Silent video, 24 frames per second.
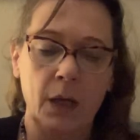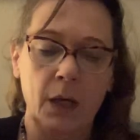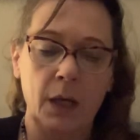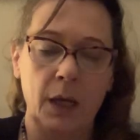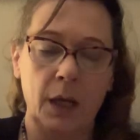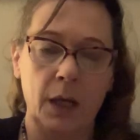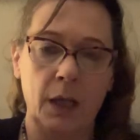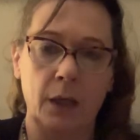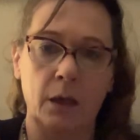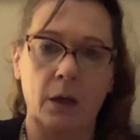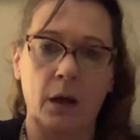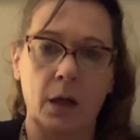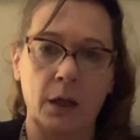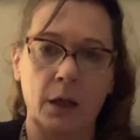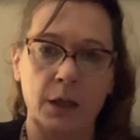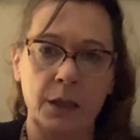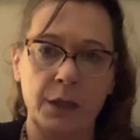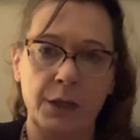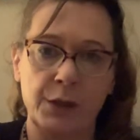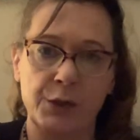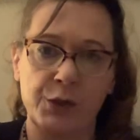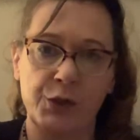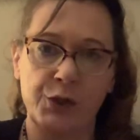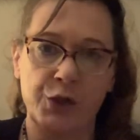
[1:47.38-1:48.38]
And on
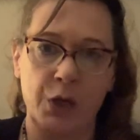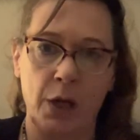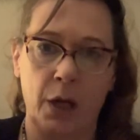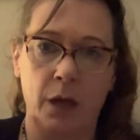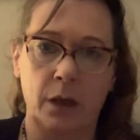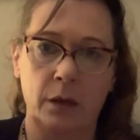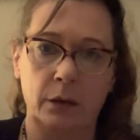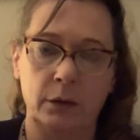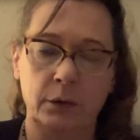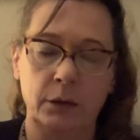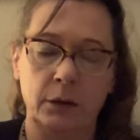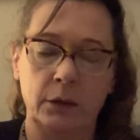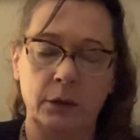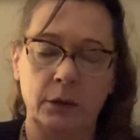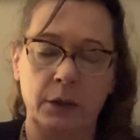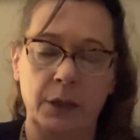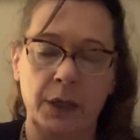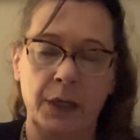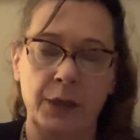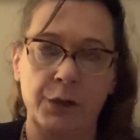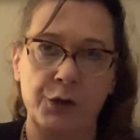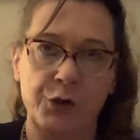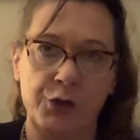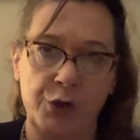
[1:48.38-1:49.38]
his shell,
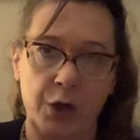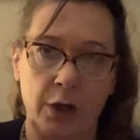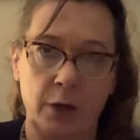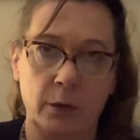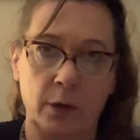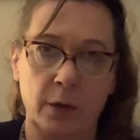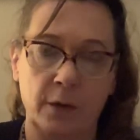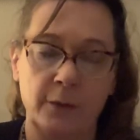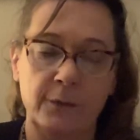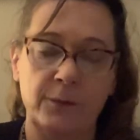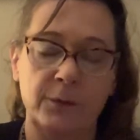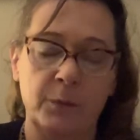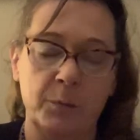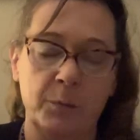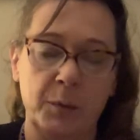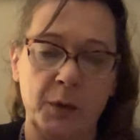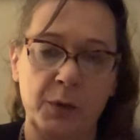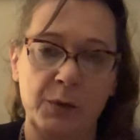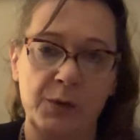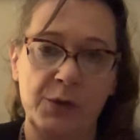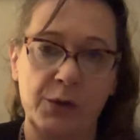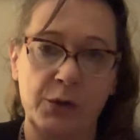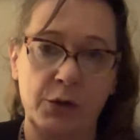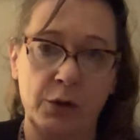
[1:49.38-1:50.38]
in general, for
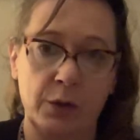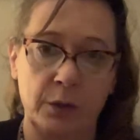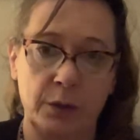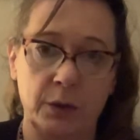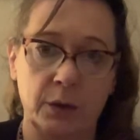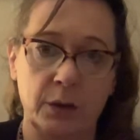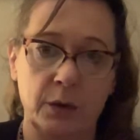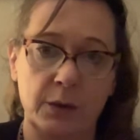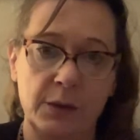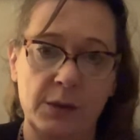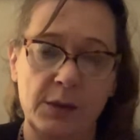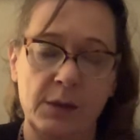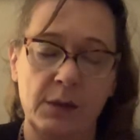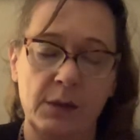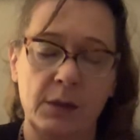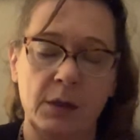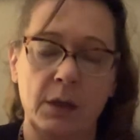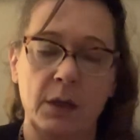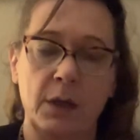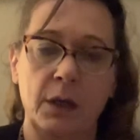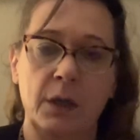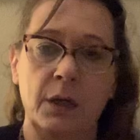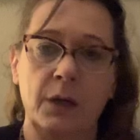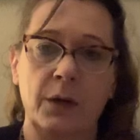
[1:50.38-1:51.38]
most turtles,
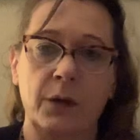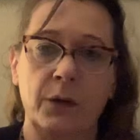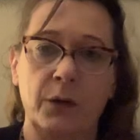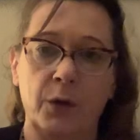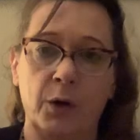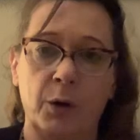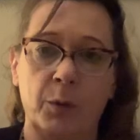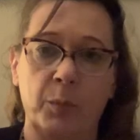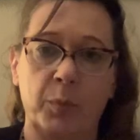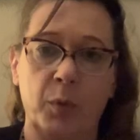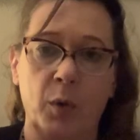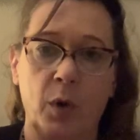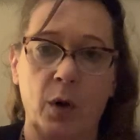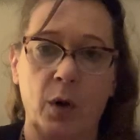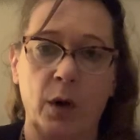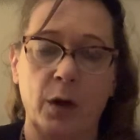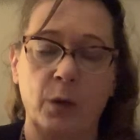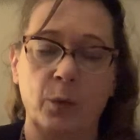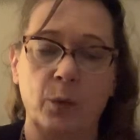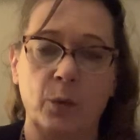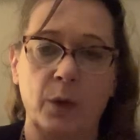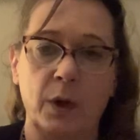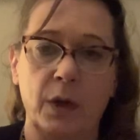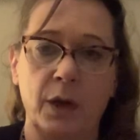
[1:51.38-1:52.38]
they're
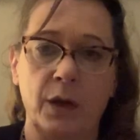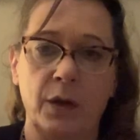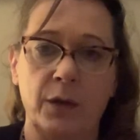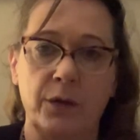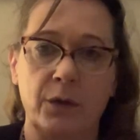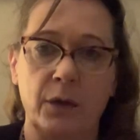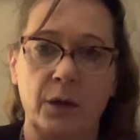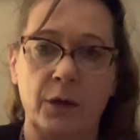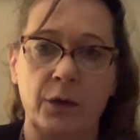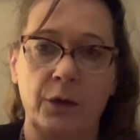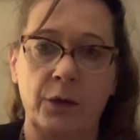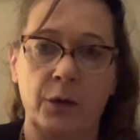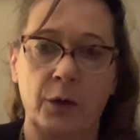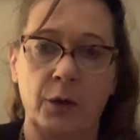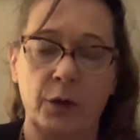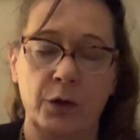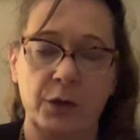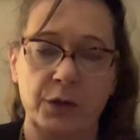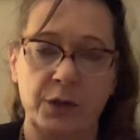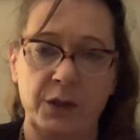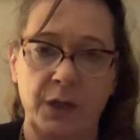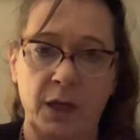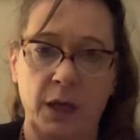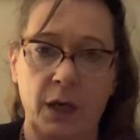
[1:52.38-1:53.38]
born with
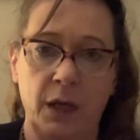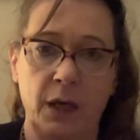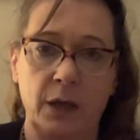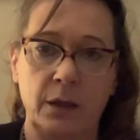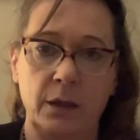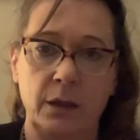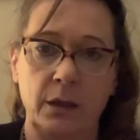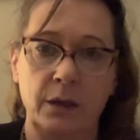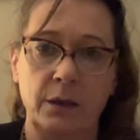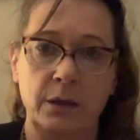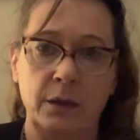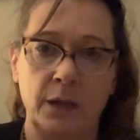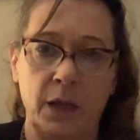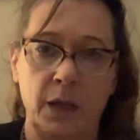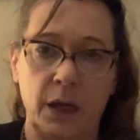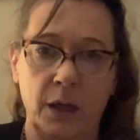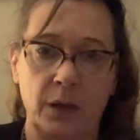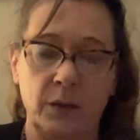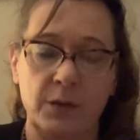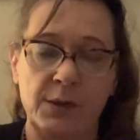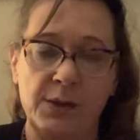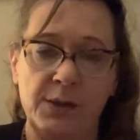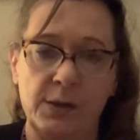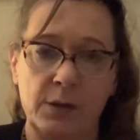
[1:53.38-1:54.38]
13
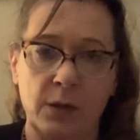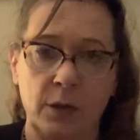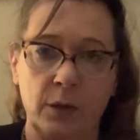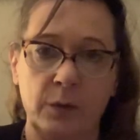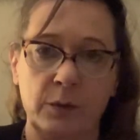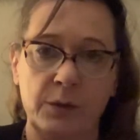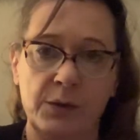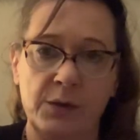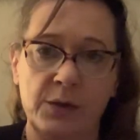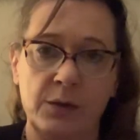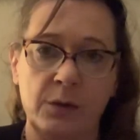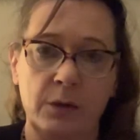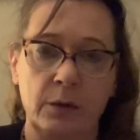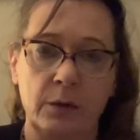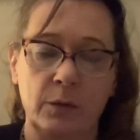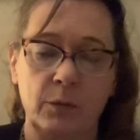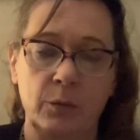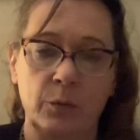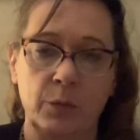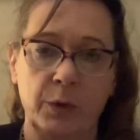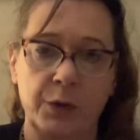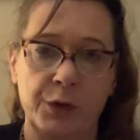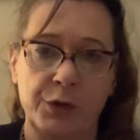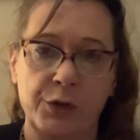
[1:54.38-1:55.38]
natal scutes,
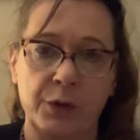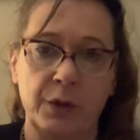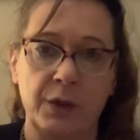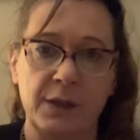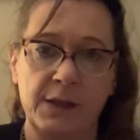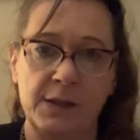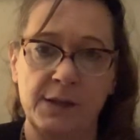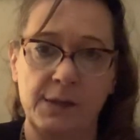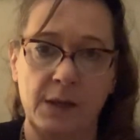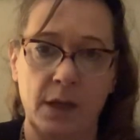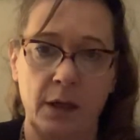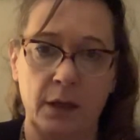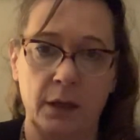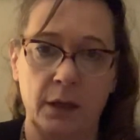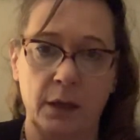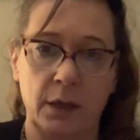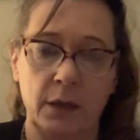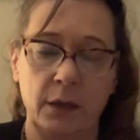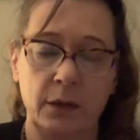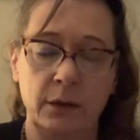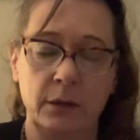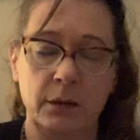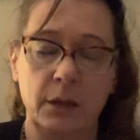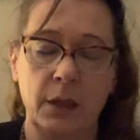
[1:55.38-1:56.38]
which are in the
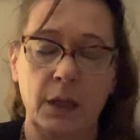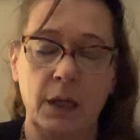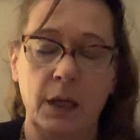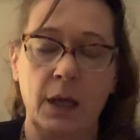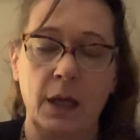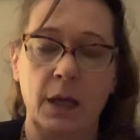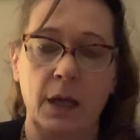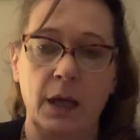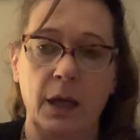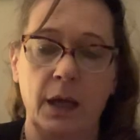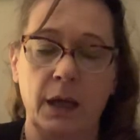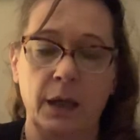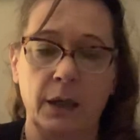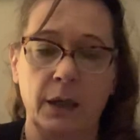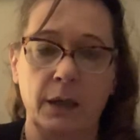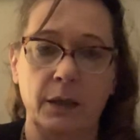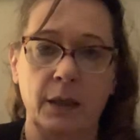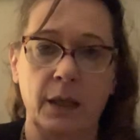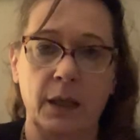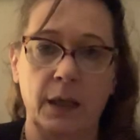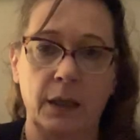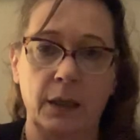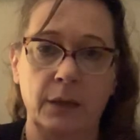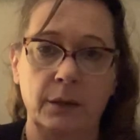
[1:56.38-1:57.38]
center, and
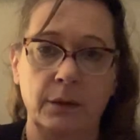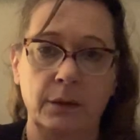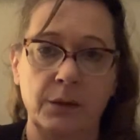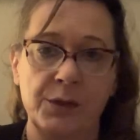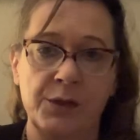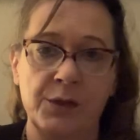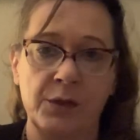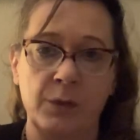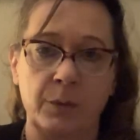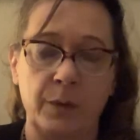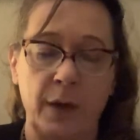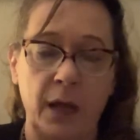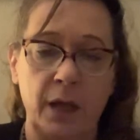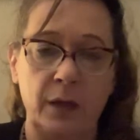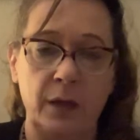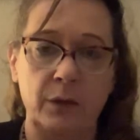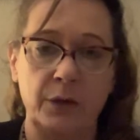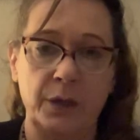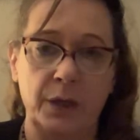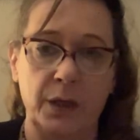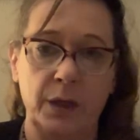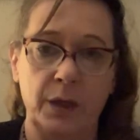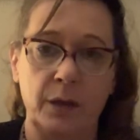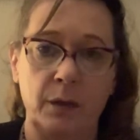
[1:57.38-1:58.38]
then
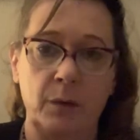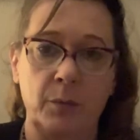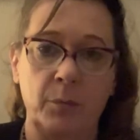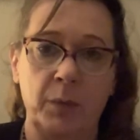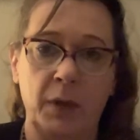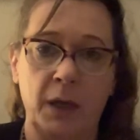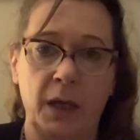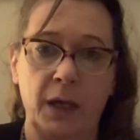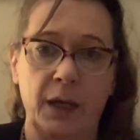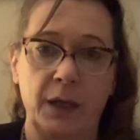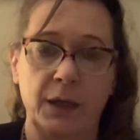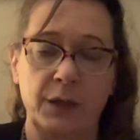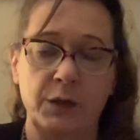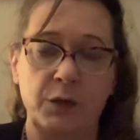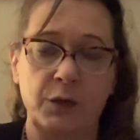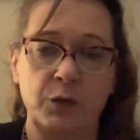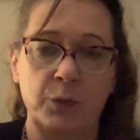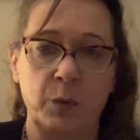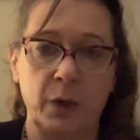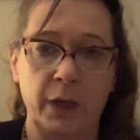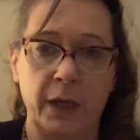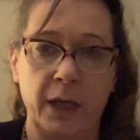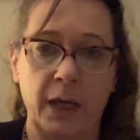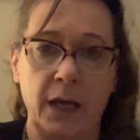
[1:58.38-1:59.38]
surrounded by
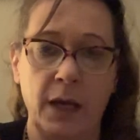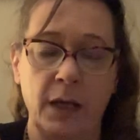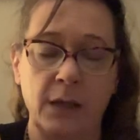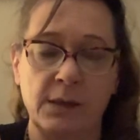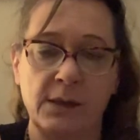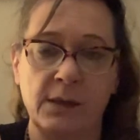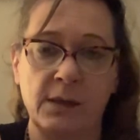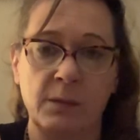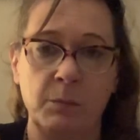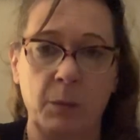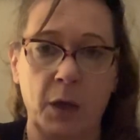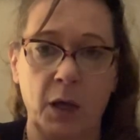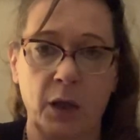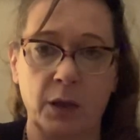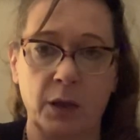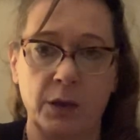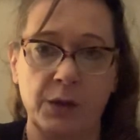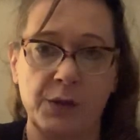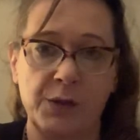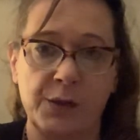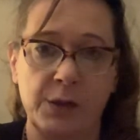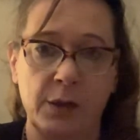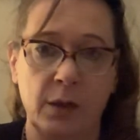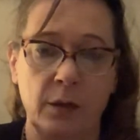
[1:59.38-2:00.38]
28 smaller
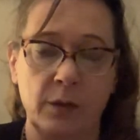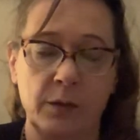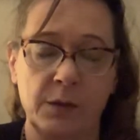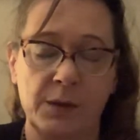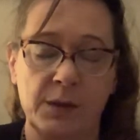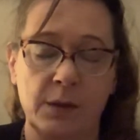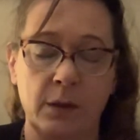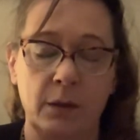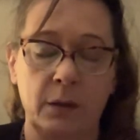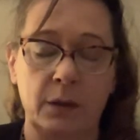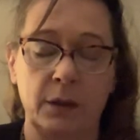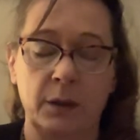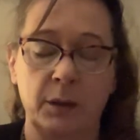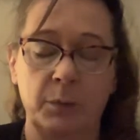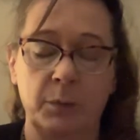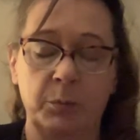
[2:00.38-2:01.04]
scutes on the